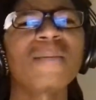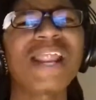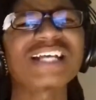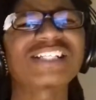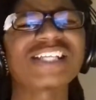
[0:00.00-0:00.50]

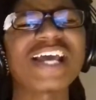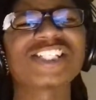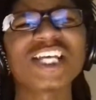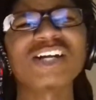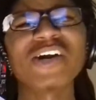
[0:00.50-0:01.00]
Man, that shit,
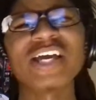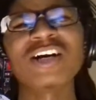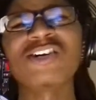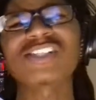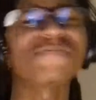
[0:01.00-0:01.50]
Chino
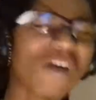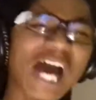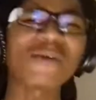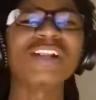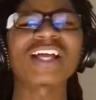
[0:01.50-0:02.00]
Hills.
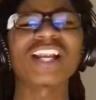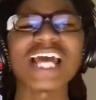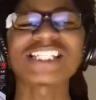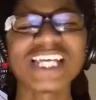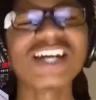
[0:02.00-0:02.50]
Fuck, we looking
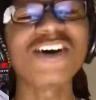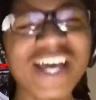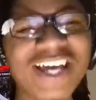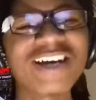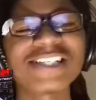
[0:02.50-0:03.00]
like Chino
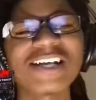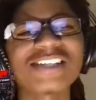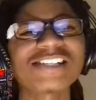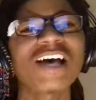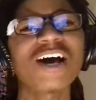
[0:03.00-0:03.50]
Hills
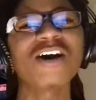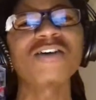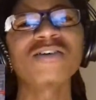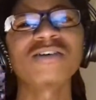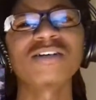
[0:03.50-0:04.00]
out this
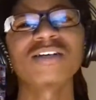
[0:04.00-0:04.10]
hole.